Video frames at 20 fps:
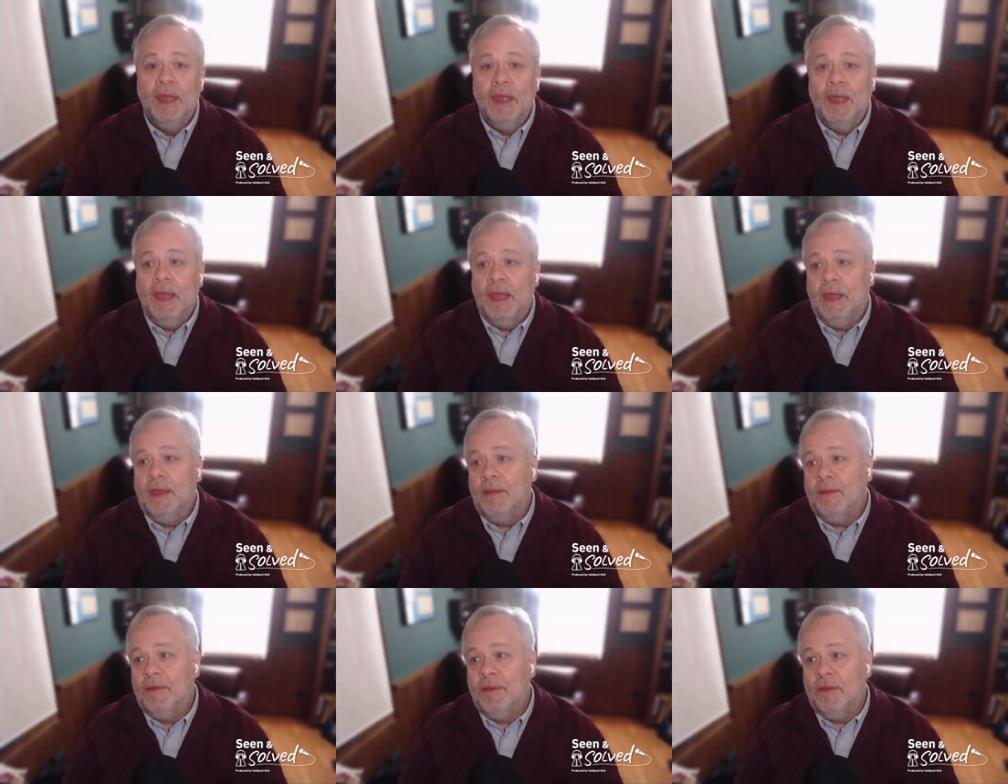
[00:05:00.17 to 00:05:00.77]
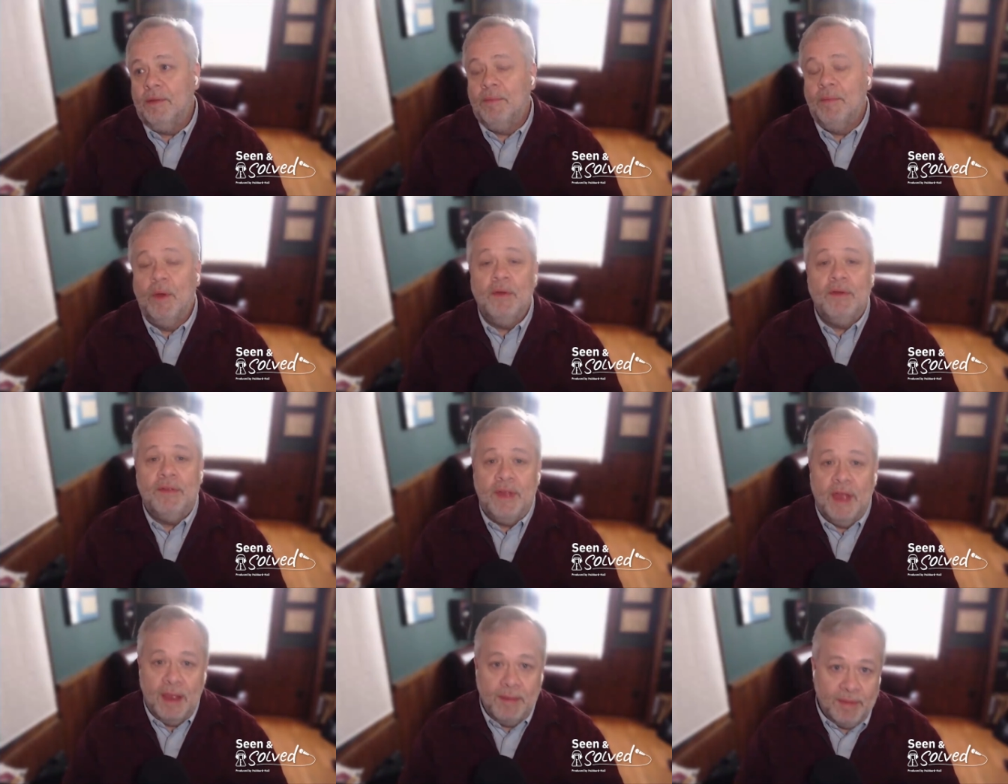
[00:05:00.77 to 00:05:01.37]
And
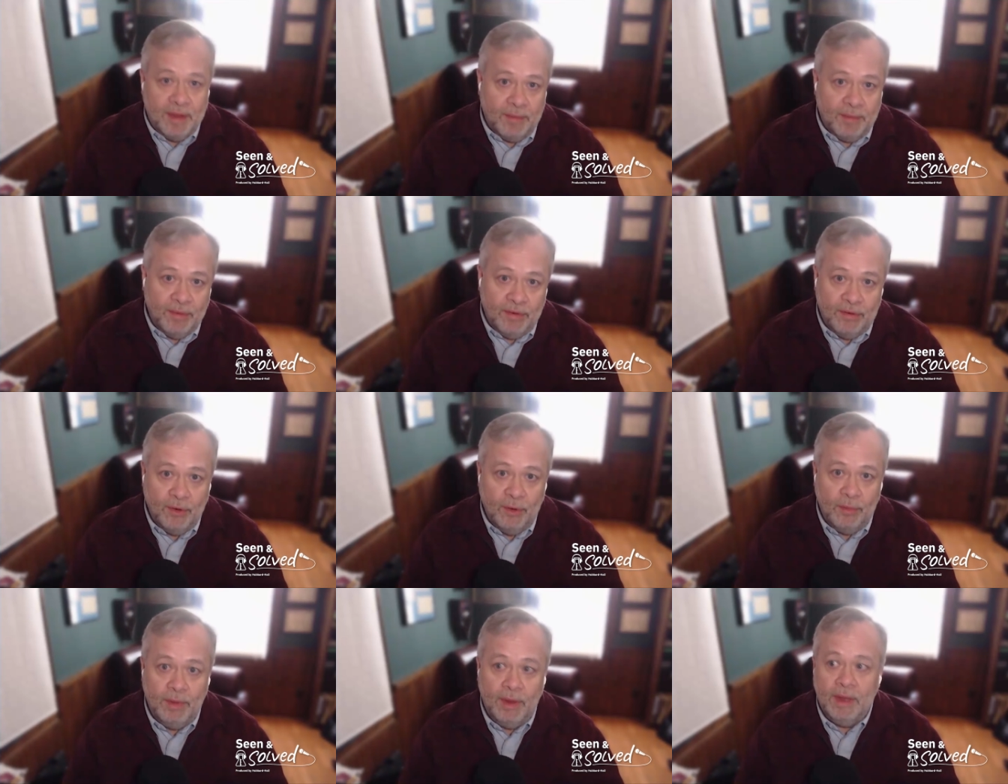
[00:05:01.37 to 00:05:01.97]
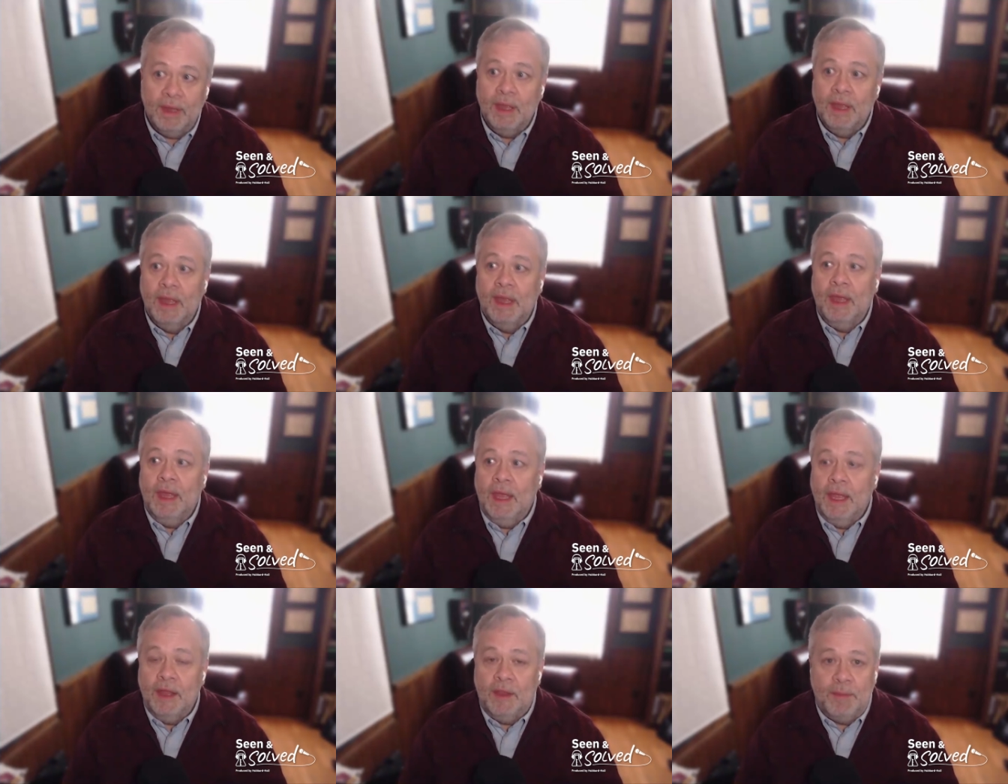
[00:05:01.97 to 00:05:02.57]
most times I'm assuming
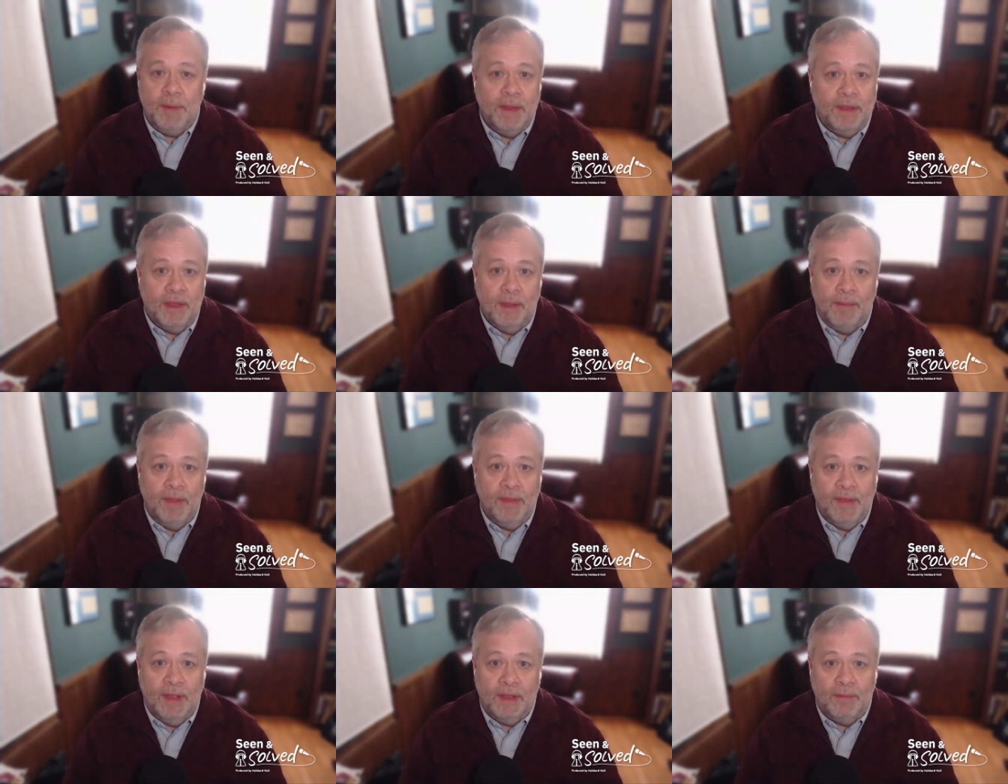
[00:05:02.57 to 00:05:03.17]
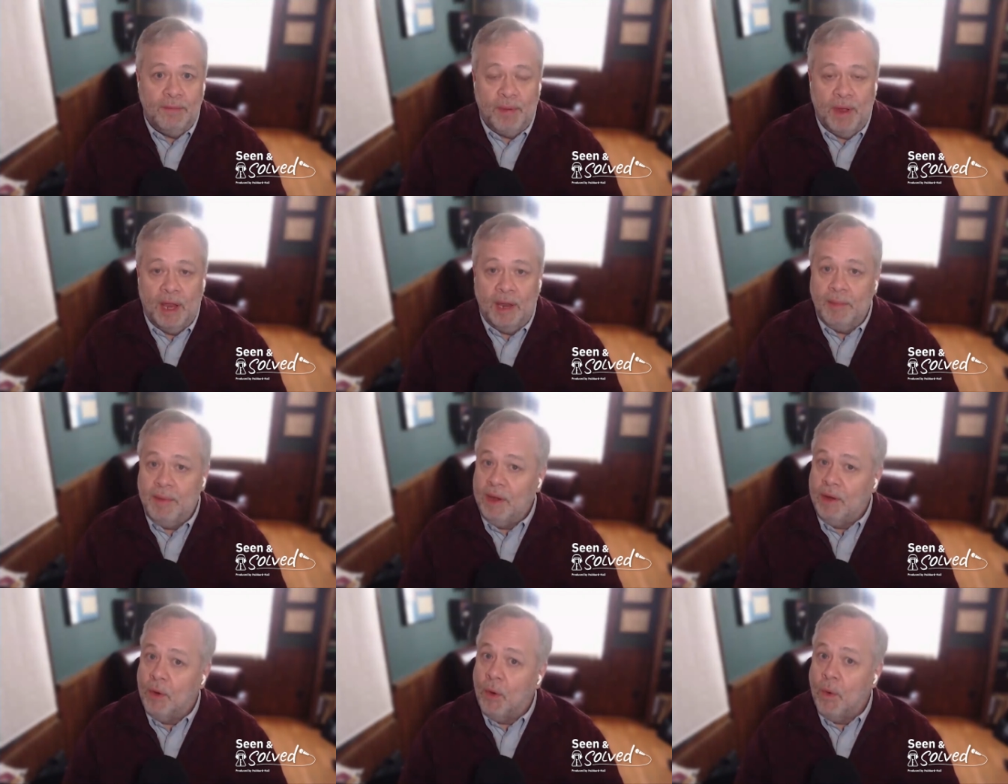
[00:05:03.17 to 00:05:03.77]
it's been something that's probably
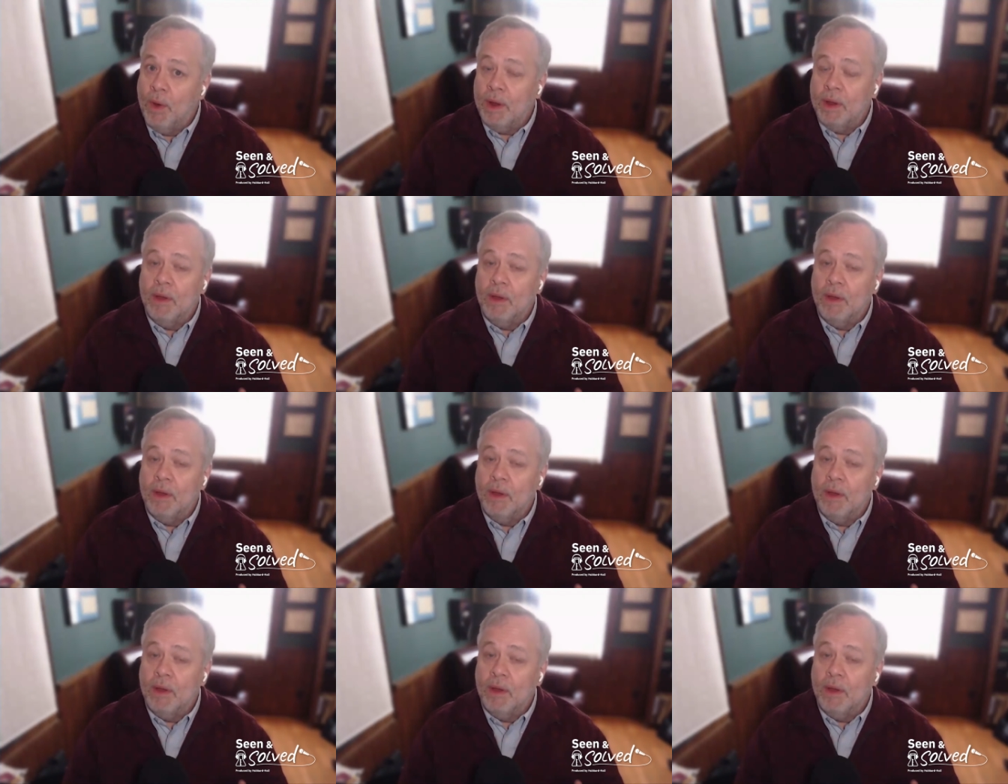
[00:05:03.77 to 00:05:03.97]
been going